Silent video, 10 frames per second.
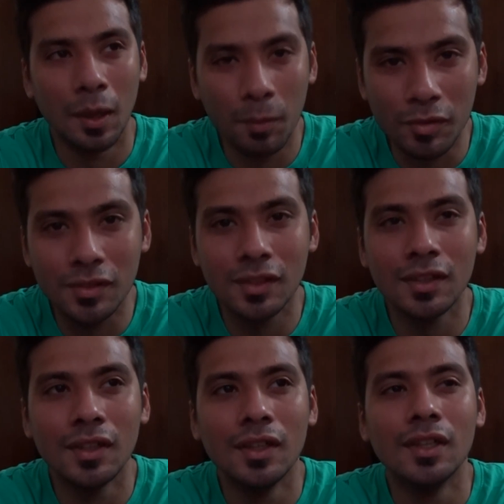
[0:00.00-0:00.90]
But still,
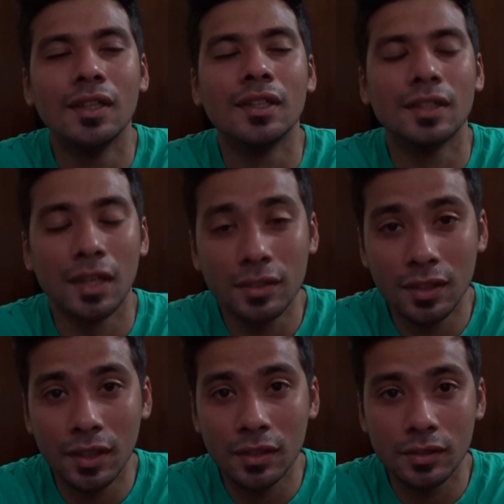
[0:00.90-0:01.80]
the next 3
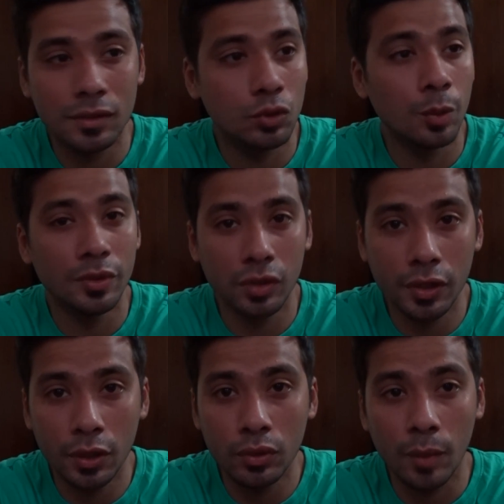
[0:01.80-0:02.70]
days is going to be chilled out.